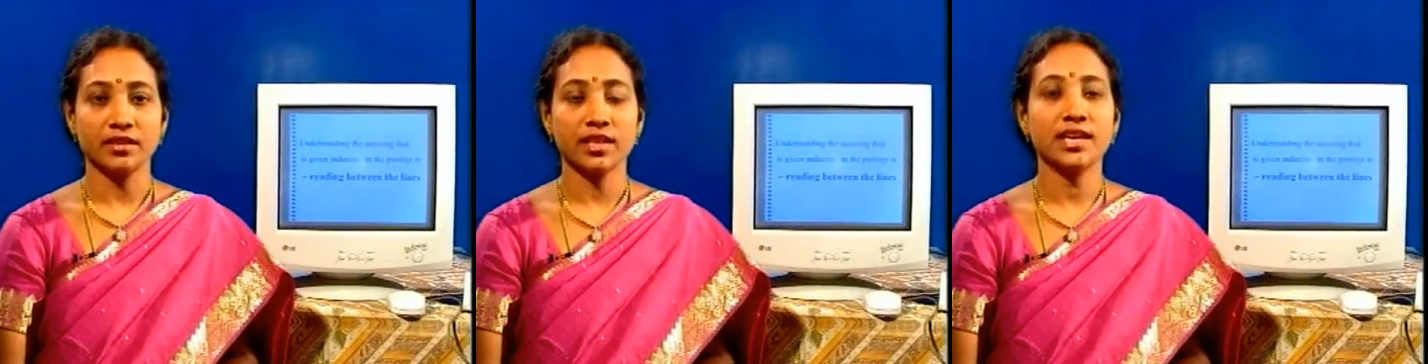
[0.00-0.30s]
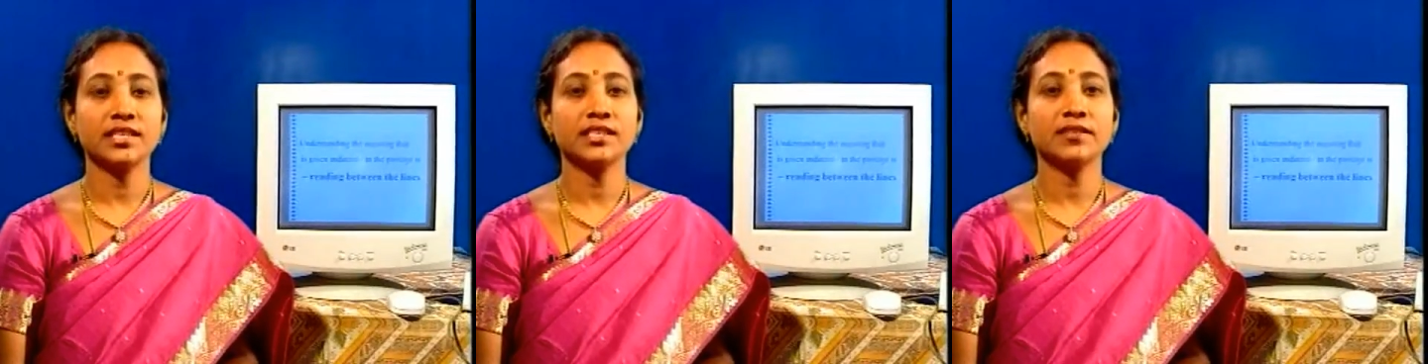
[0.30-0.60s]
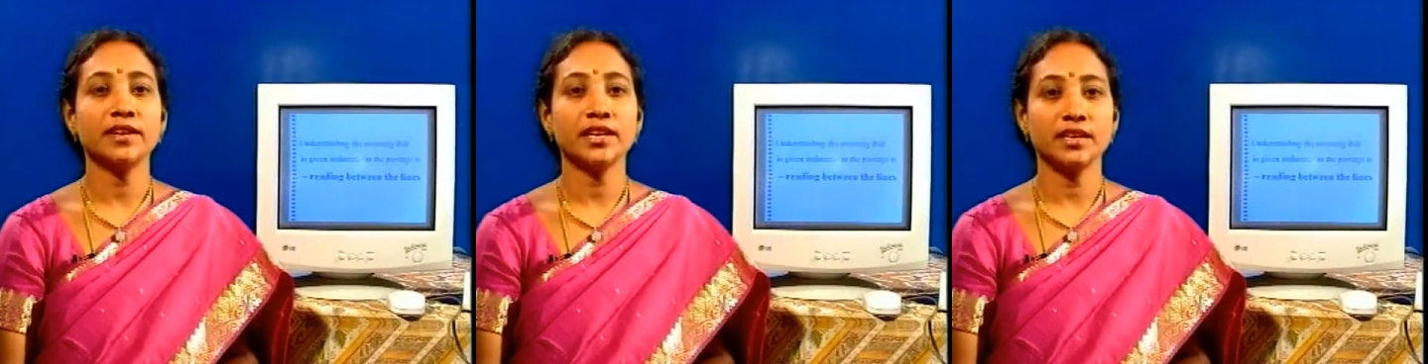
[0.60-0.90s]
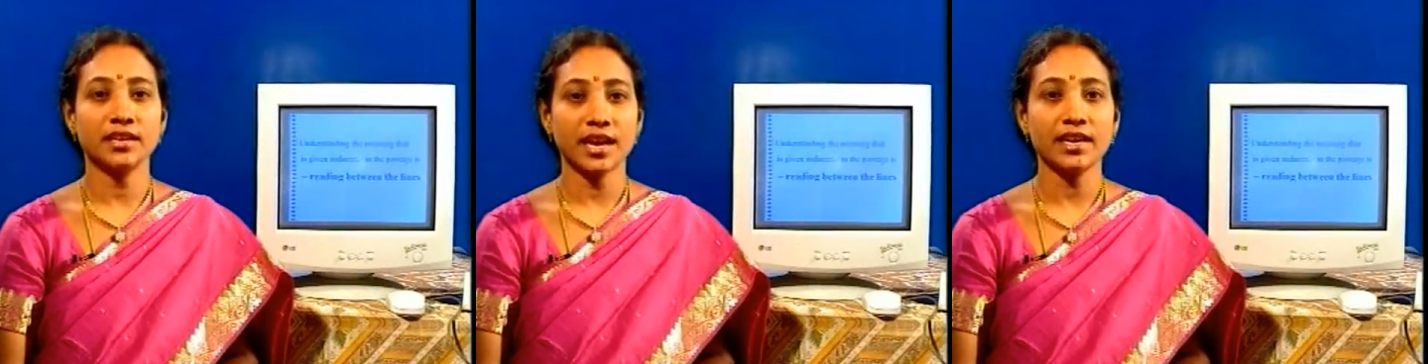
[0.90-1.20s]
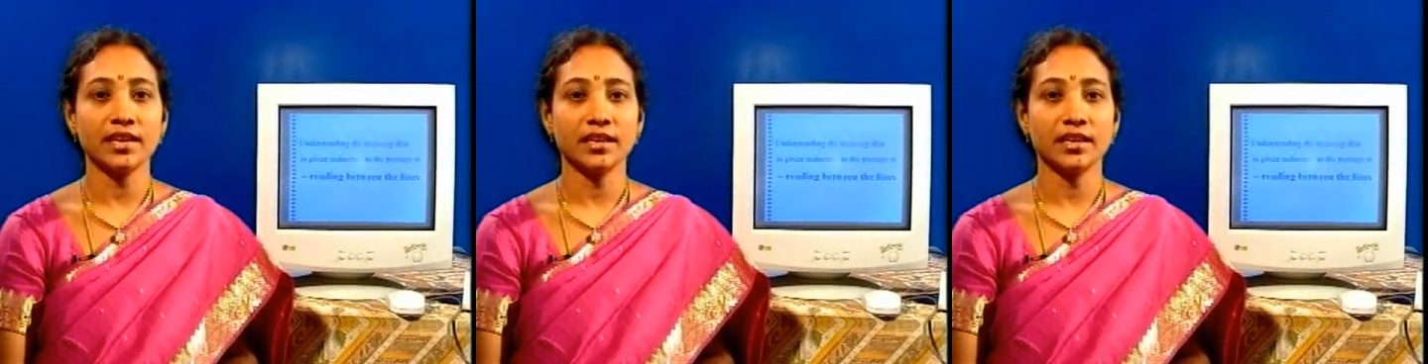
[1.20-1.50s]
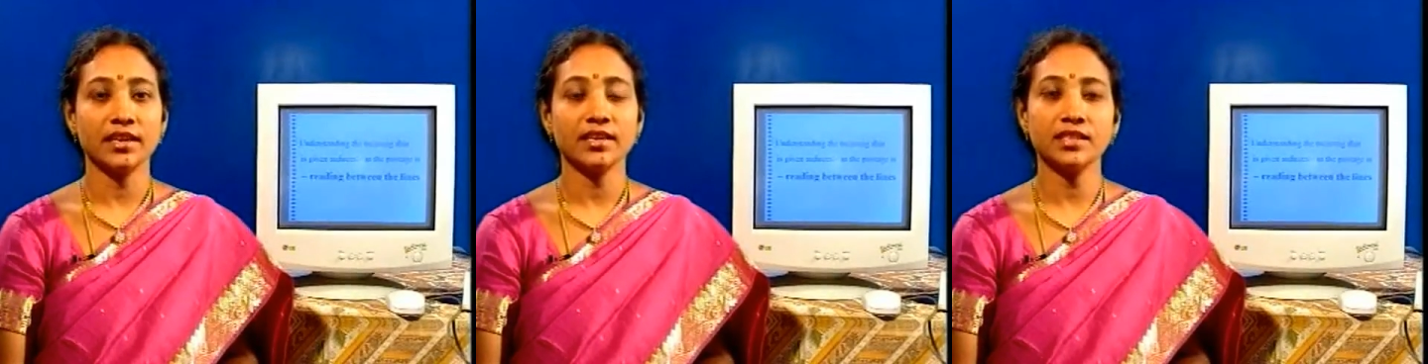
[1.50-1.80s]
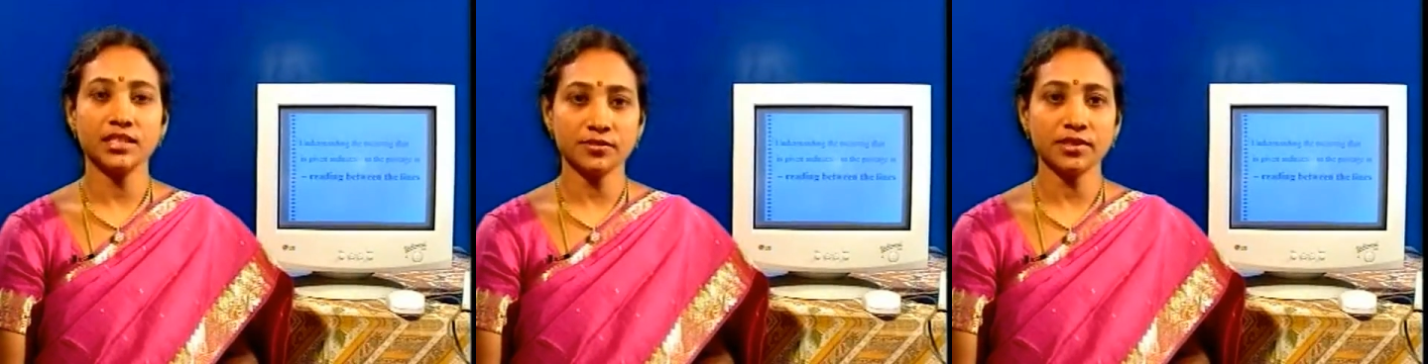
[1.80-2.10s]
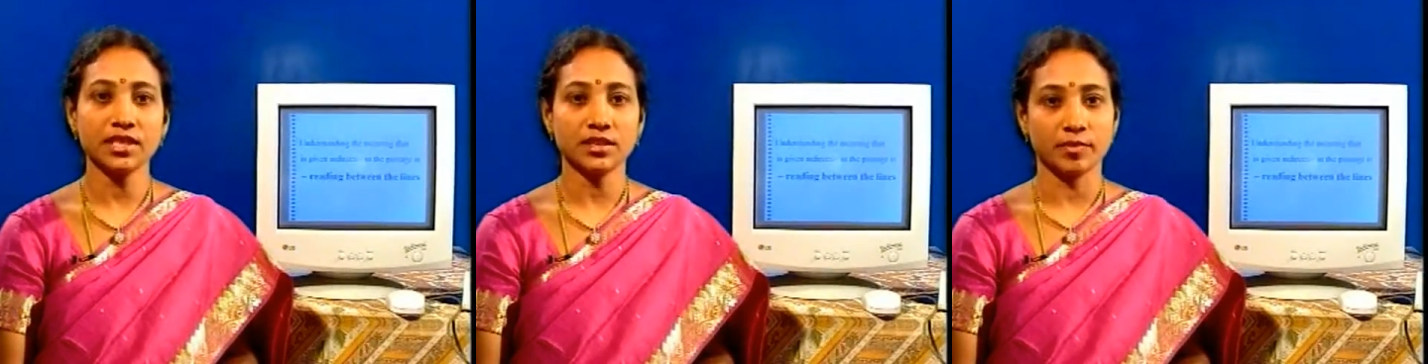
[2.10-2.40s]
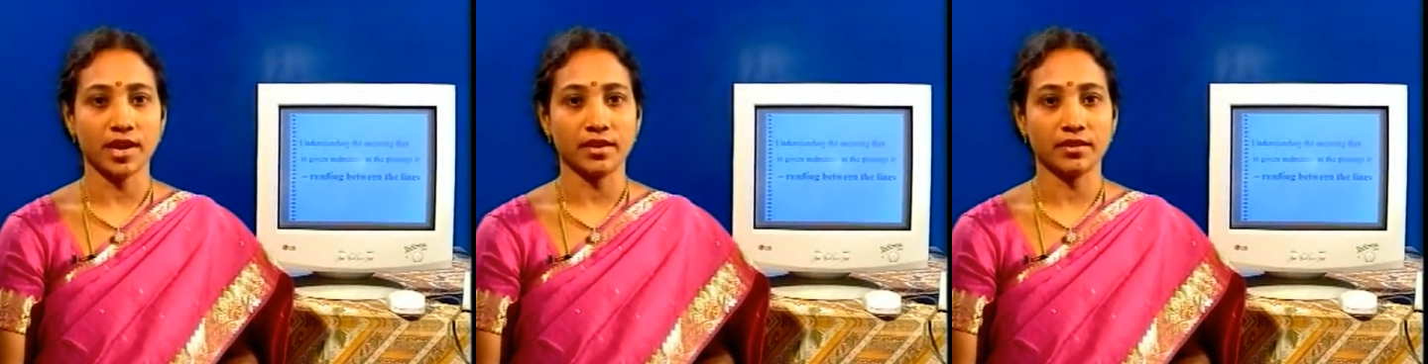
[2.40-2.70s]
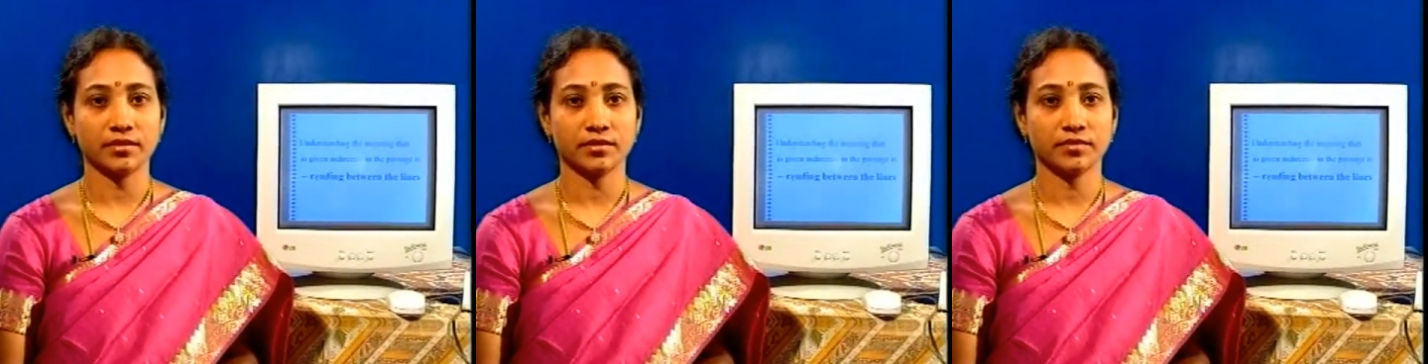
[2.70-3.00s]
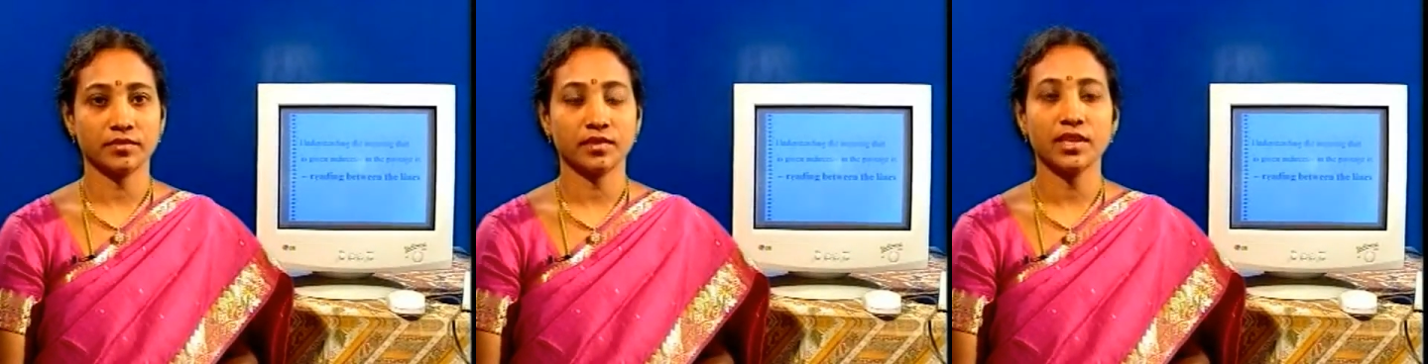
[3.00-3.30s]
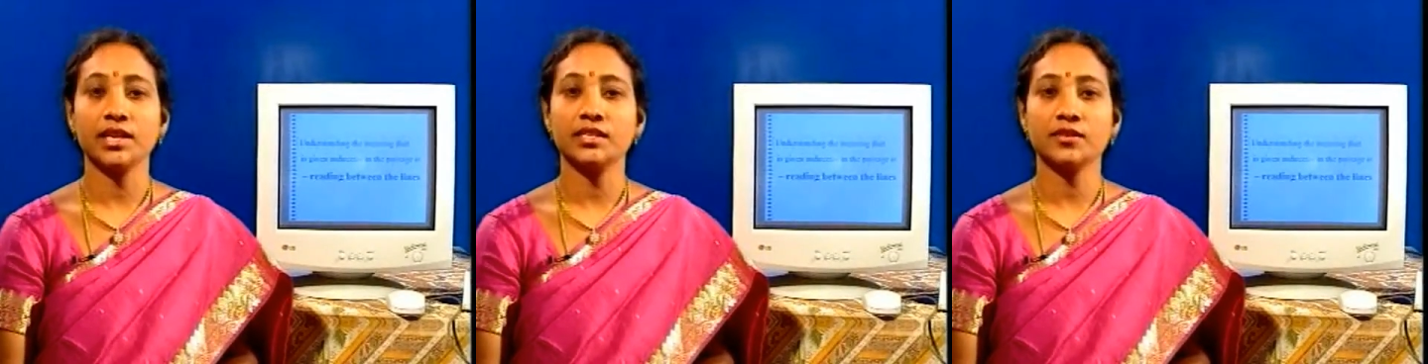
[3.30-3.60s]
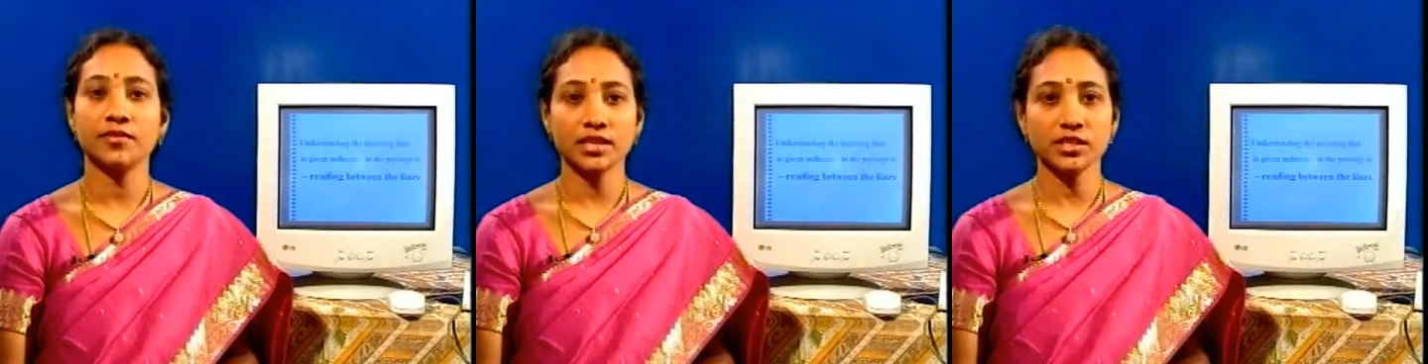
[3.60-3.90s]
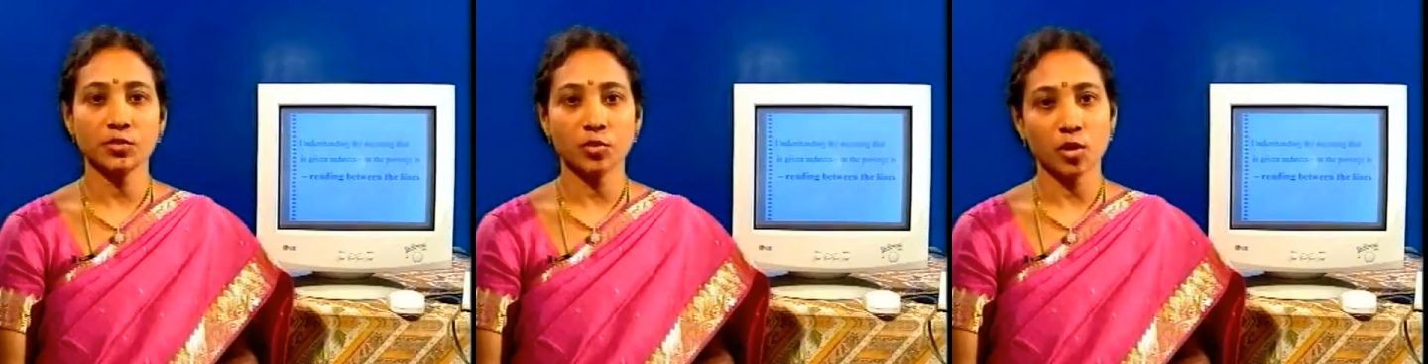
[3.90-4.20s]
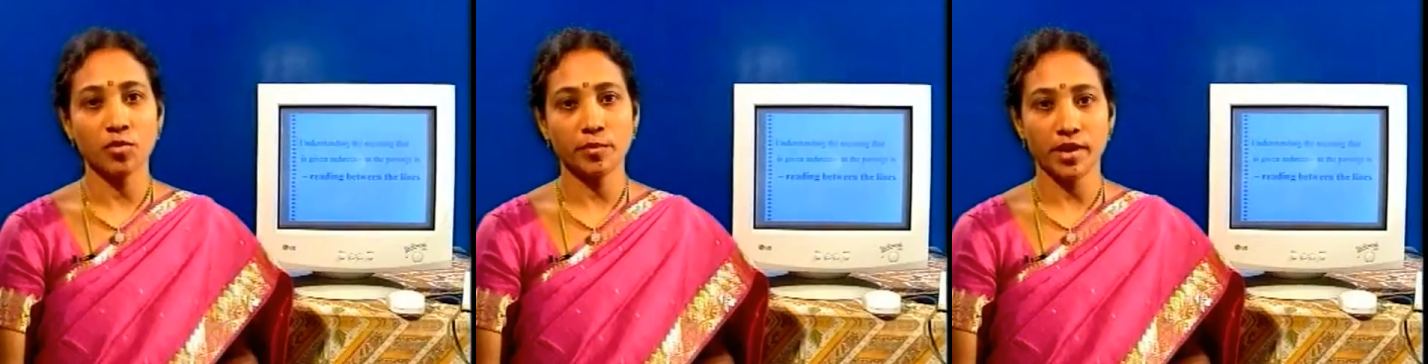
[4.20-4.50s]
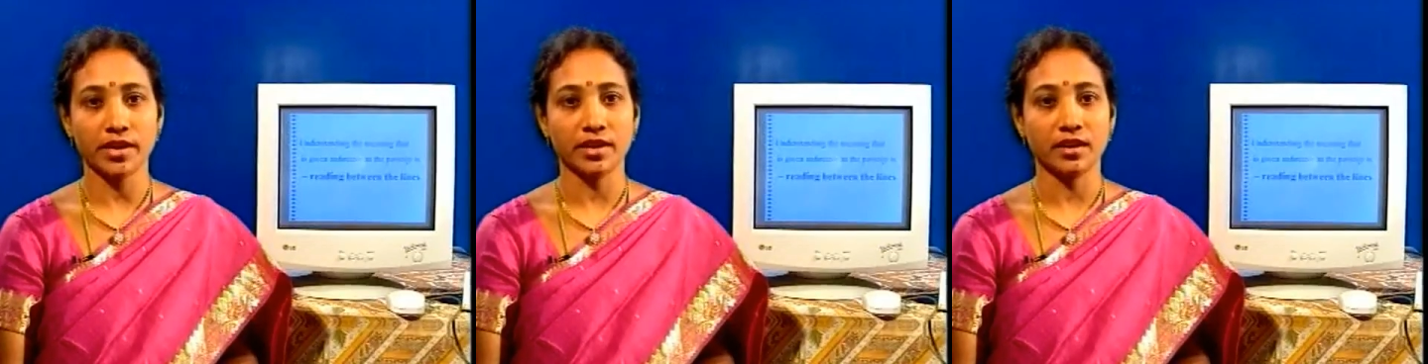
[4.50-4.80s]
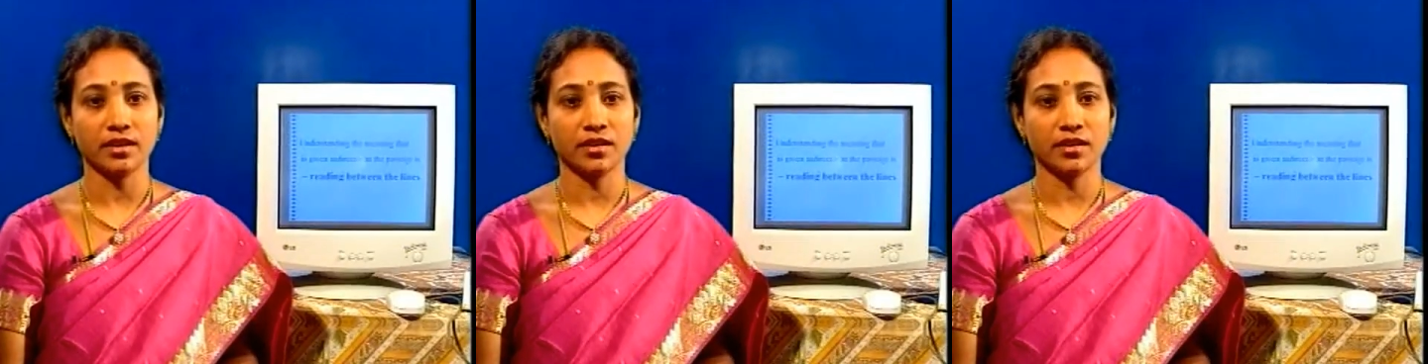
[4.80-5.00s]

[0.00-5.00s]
that is given indirectly is a difficult part. That is the first problem area.